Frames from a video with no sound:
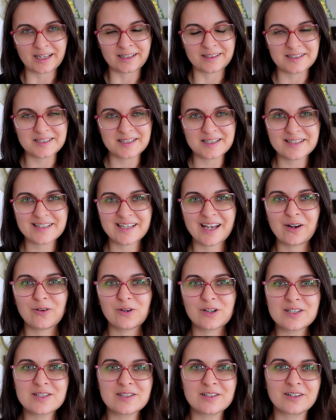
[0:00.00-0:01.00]
and this is how
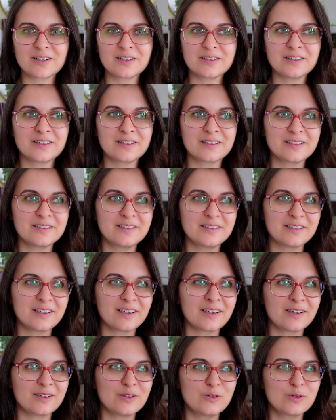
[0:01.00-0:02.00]
I started
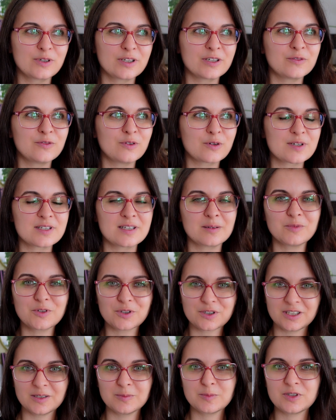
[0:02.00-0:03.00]
looking for some
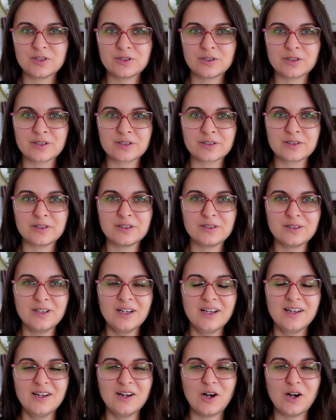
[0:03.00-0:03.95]
learning material